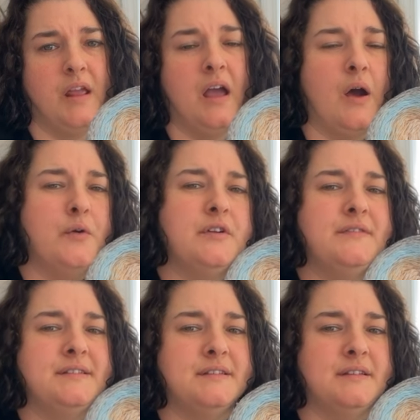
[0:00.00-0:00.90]
I wonder if
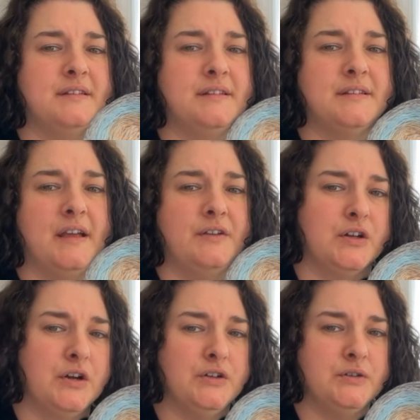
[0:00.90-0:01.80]
this is a discounted
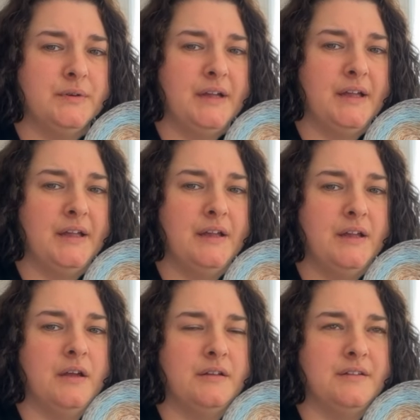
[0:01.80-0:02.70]
colorway
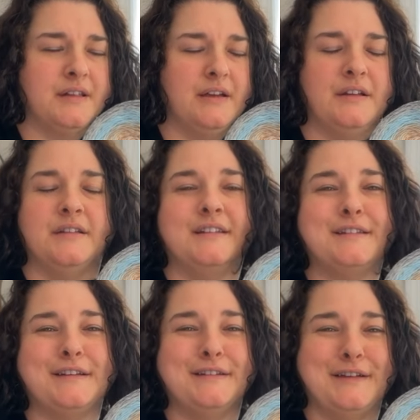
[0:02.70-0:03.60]
discounted
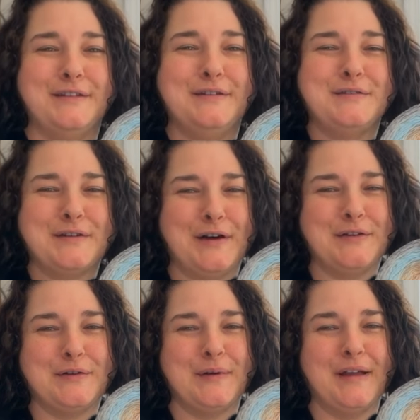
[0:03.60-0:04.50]
discontinued
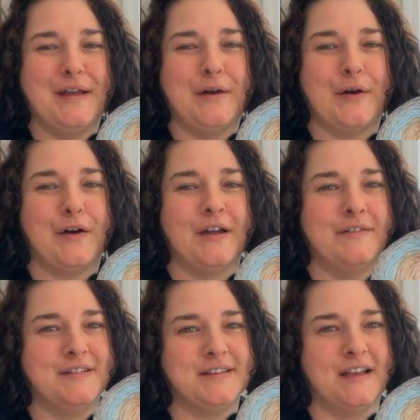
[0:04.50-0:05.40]
colorway or if
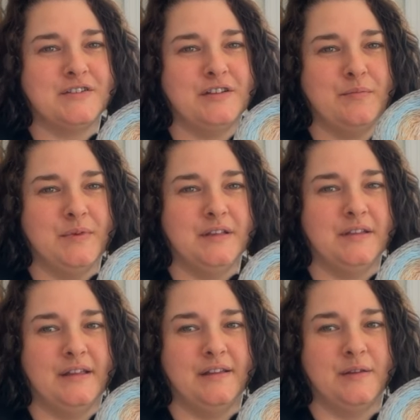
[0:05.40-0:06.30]
it's actually mill
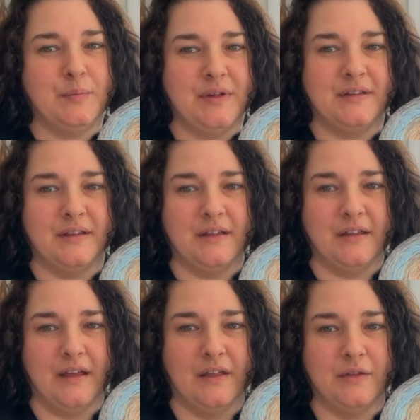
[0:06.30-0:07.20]
ends put
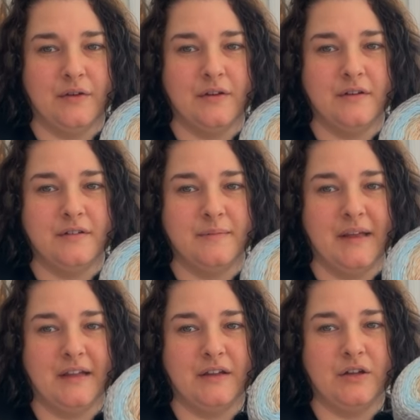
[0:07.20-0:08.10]
together to
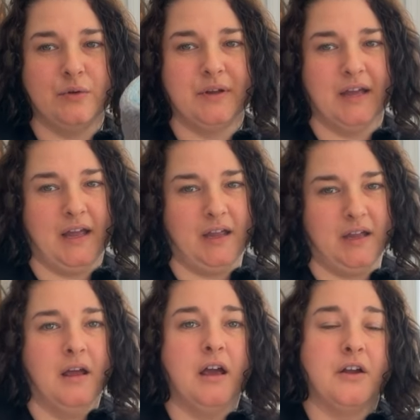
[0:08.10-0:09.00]
make a new cake.
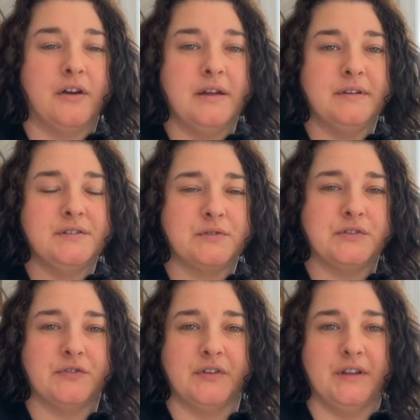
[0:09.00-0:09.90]
A great
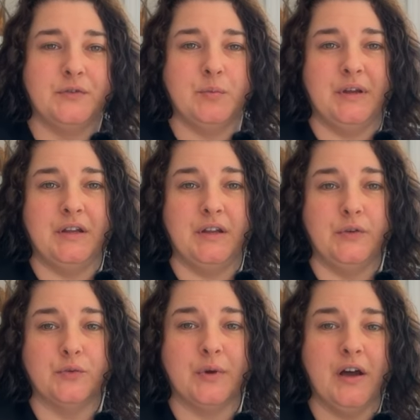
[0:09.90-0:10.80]
resource for this would be to
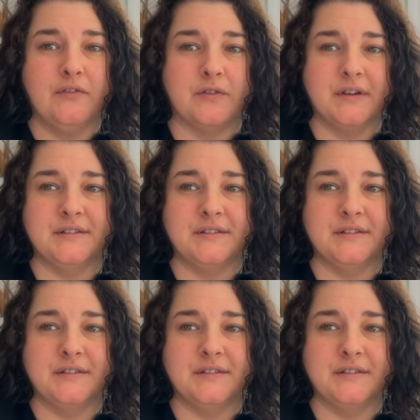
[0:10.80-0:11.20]
use Ravelry.